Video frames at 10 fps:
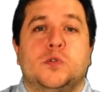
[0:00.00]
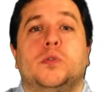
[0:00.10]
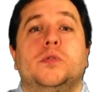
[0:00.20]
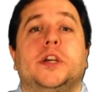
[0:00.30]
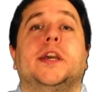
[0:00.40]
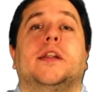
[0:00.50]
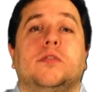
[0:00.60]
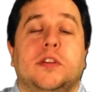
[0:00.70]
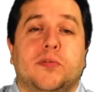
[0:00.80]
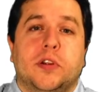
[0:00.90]
Looking at the
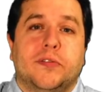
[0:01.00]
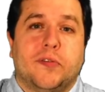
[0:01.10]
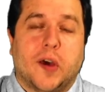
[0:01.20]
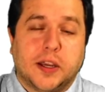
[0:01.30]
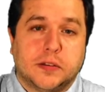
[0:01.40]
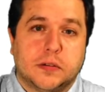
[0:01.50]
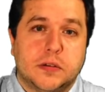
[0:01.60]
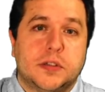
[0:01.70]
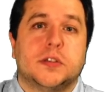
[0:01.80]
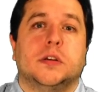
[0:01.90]
different
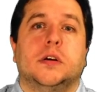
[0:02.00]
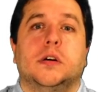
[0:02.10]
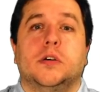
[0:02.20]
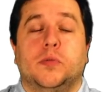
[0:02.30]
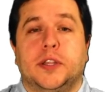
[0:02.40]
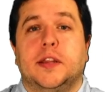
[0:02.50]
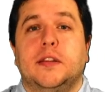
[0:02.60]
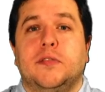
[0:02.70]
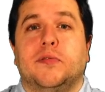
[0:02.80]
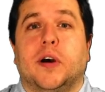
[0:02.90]
factors we
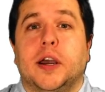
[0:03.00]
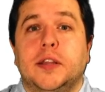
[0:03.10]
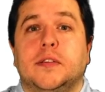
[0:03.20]
identified,